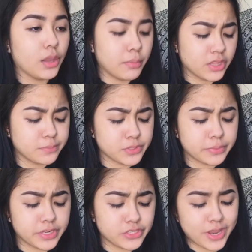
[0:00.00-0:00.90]
My lips are
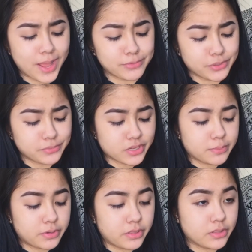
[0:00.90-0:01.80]
pretty chapped, so I'm just
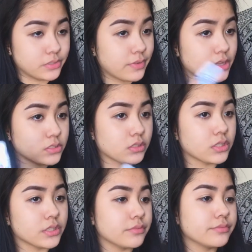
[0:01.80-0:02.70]
gonna put on this
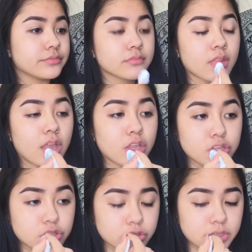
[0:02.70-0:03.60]
Vaseline. I
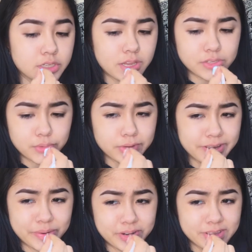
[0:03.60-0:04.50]
usually don't
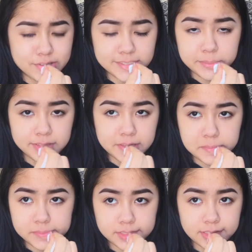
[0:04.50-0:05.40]
care what I use on my
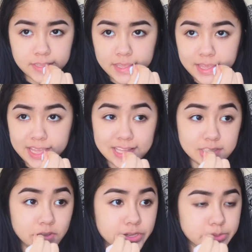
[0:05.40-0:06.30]
lips, as
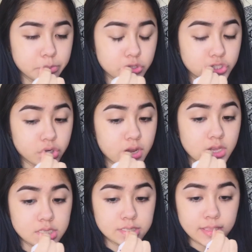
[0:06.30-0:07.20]
long as it
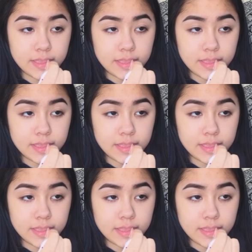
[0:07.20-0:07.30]
moisturizes.